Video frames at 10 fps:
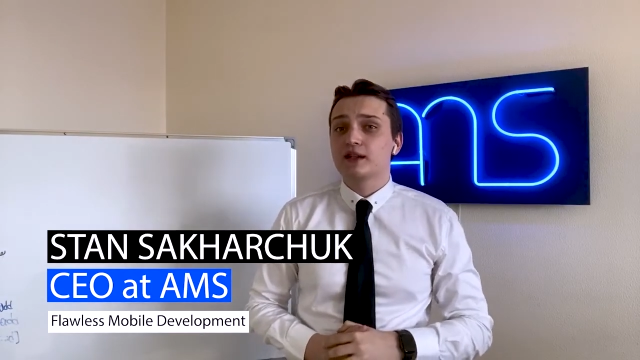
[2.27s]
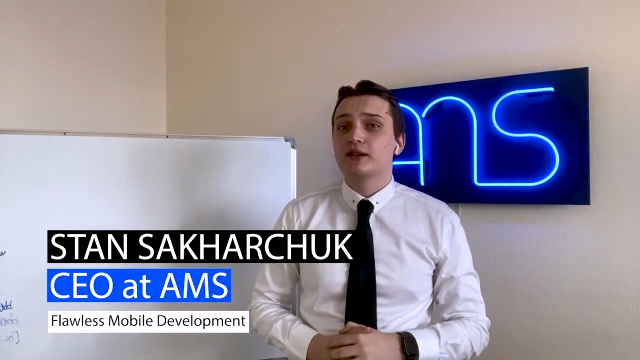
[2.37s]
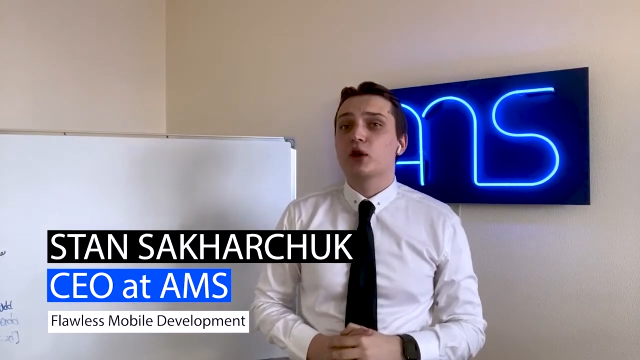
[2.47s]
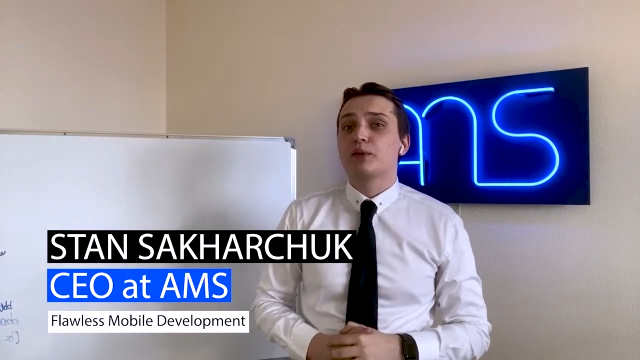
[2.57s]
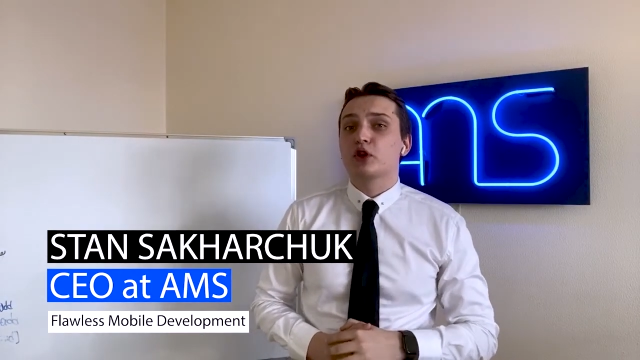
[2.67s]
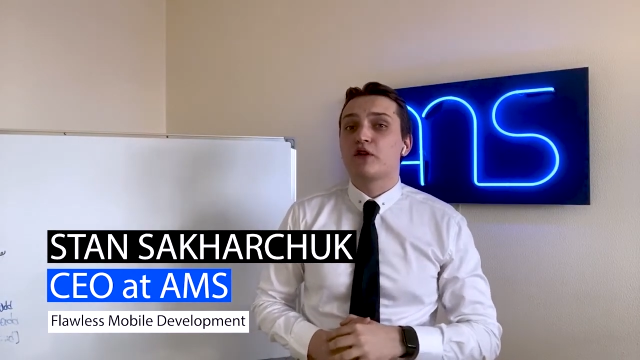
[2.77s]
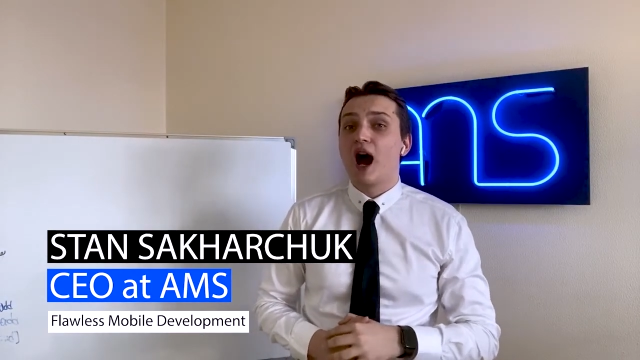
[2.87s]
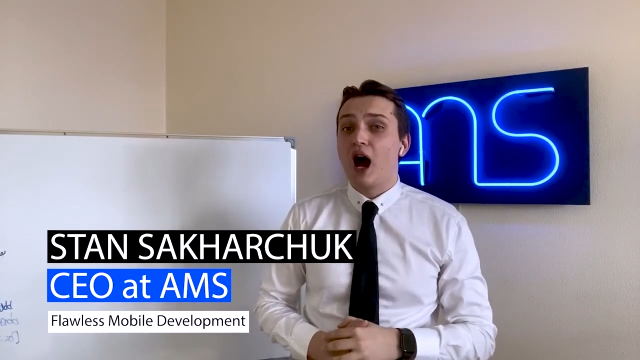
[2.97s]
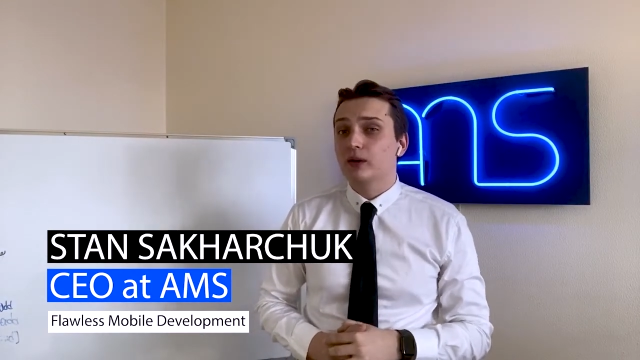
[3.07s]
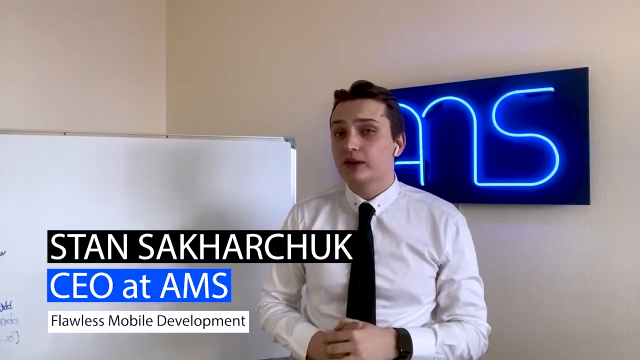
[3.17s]
on the topic of
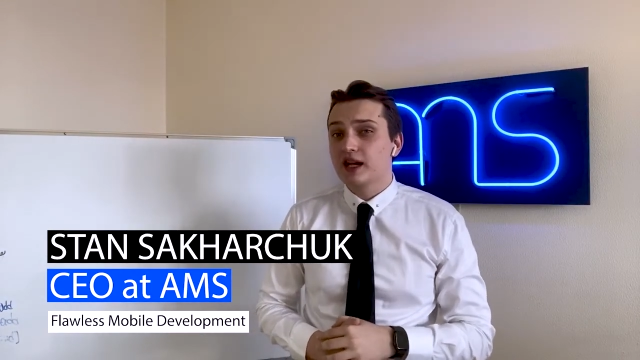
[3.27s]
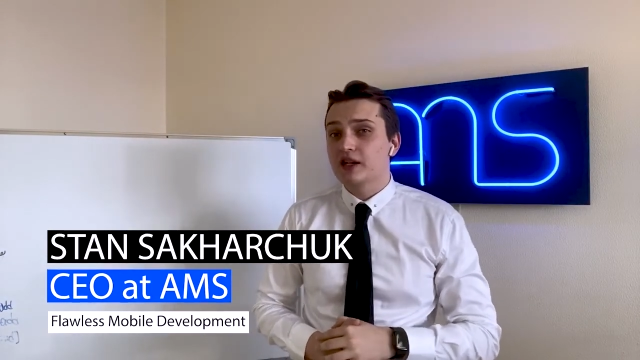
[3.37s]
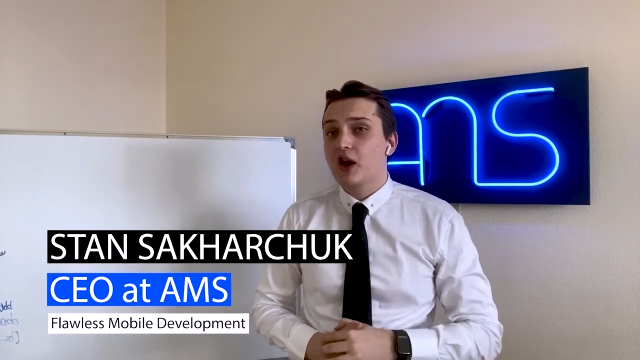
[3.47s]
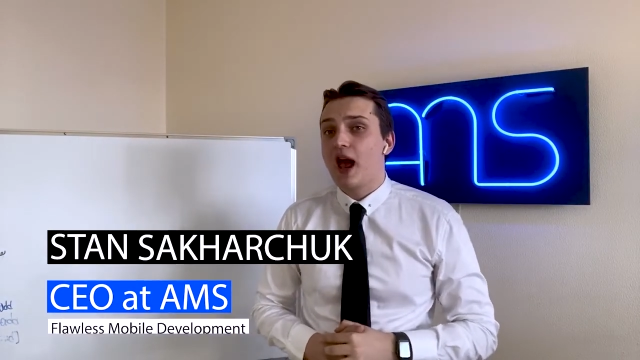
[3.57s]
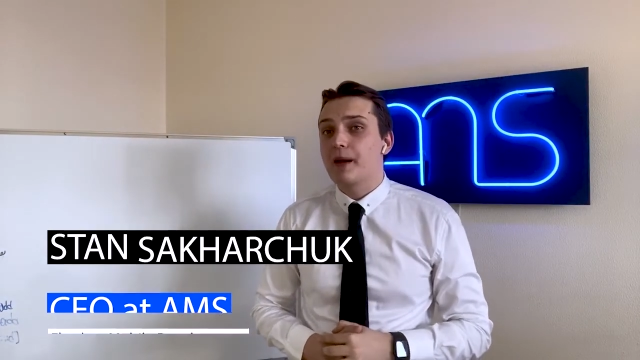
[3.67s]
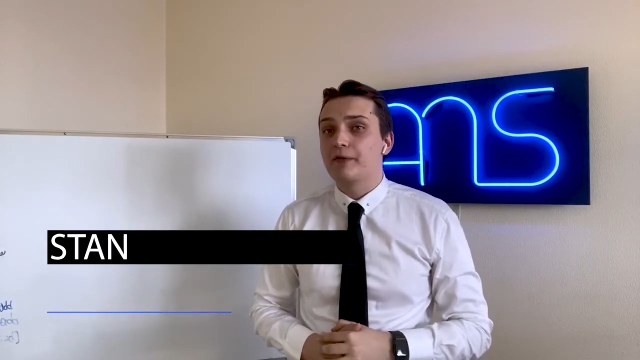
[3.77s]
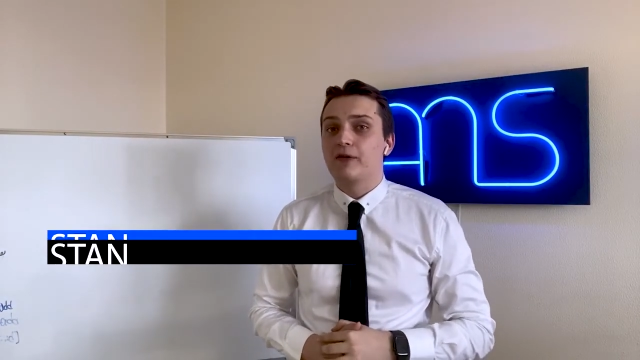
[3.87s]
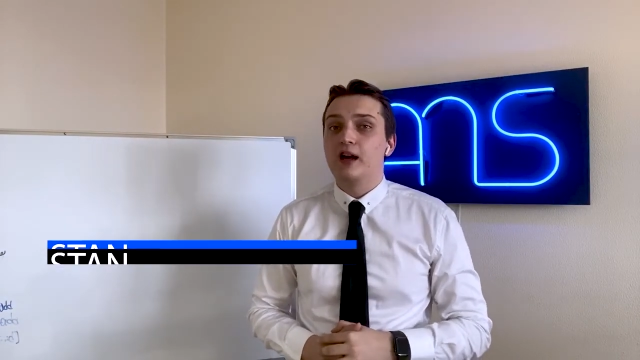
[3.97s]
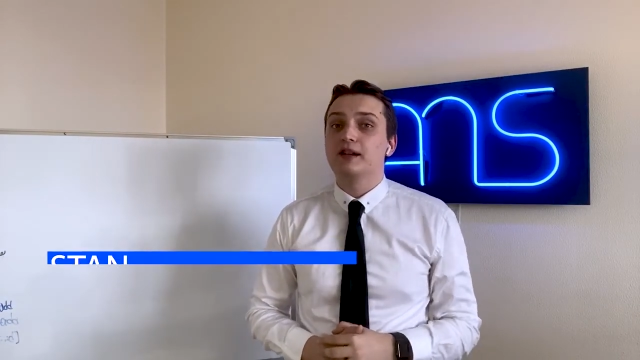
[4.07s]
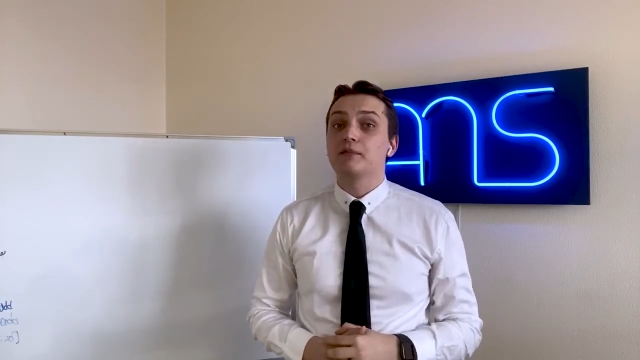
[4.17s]
how to get your app
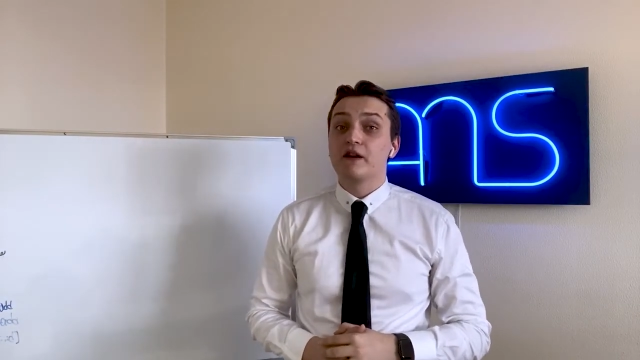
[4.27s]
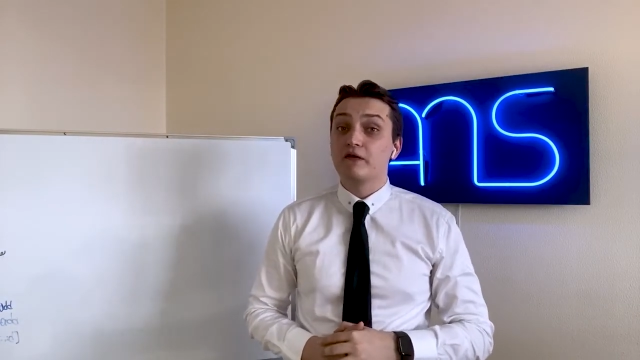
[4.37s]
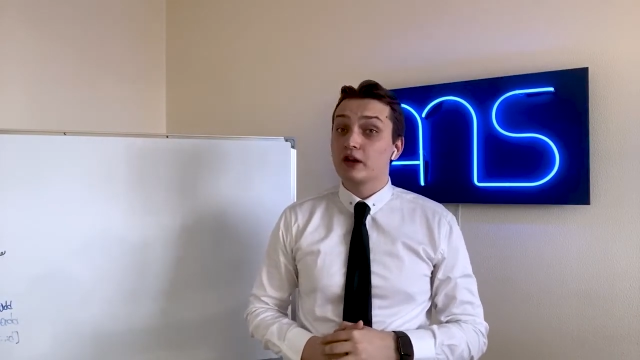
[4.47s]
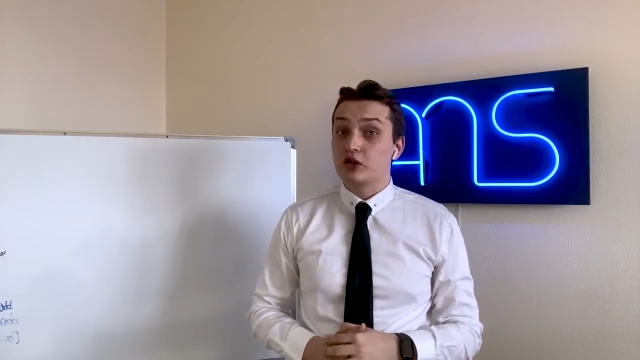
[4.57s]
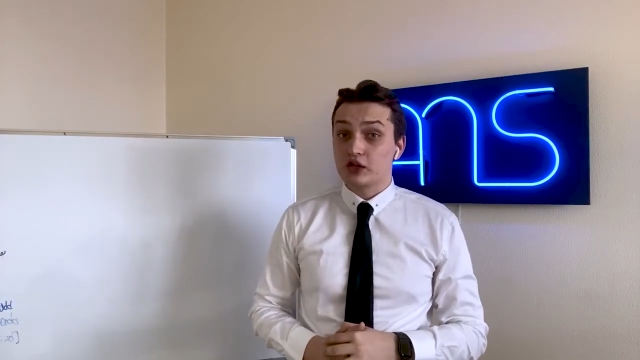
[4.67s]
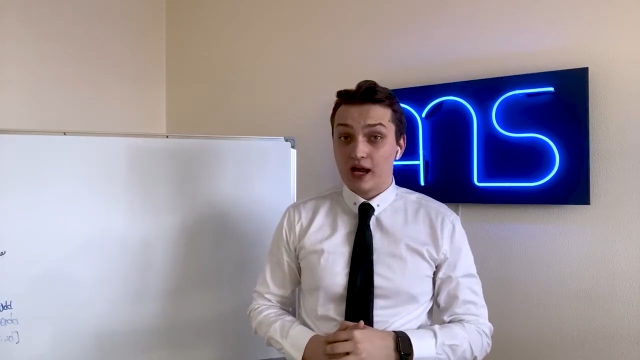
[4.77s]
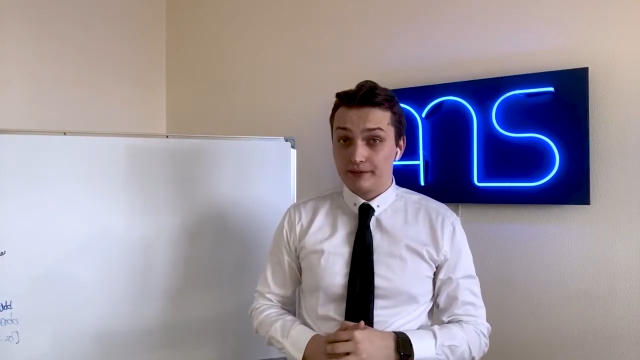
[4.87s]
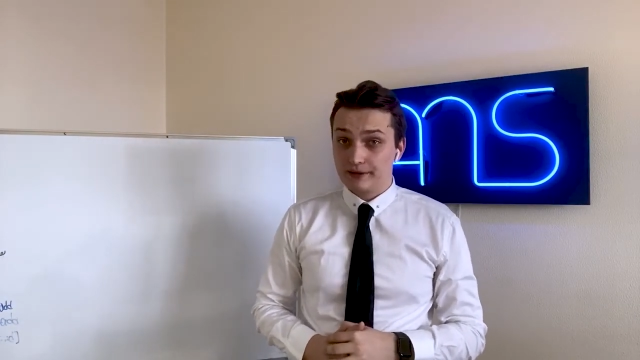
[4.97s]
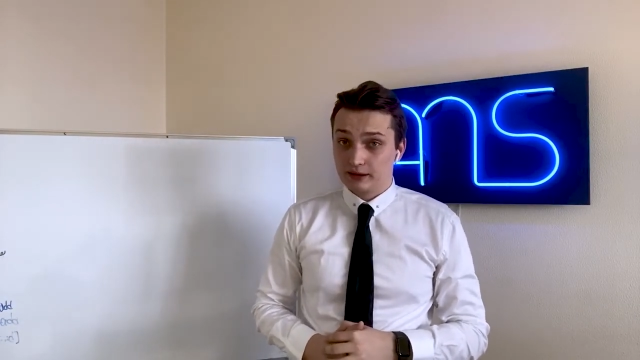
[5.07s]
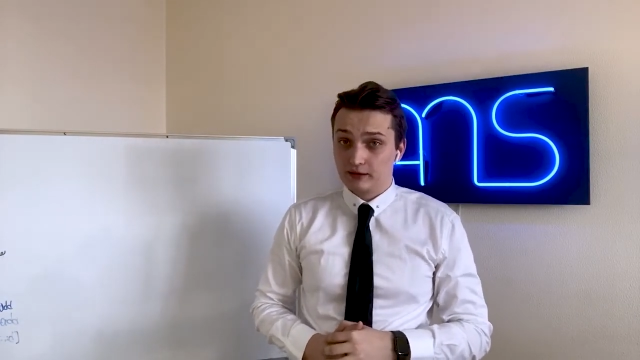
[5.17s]
funded by venture capital.